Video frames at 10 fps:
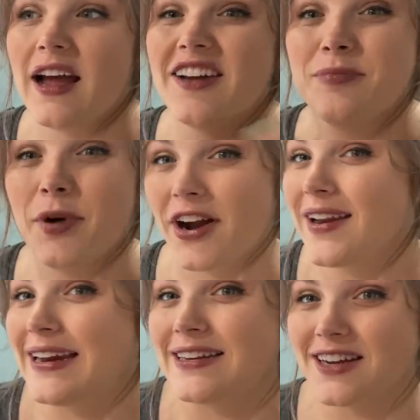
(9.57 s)
I've bought
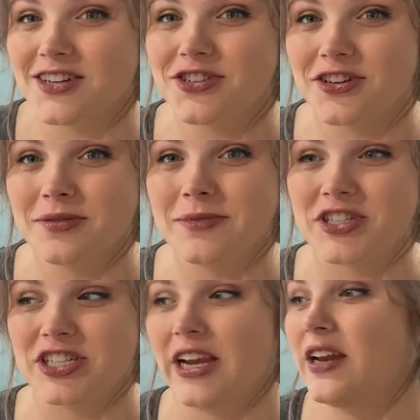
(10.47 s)
an industrial
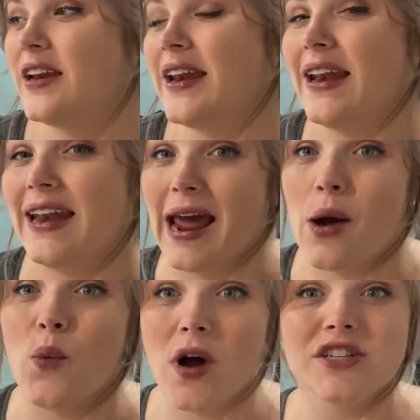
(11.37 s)
machine,
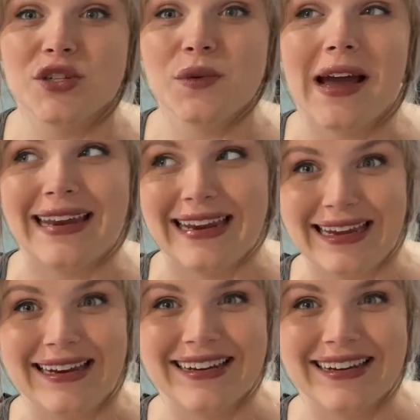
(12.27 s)
now what do I need?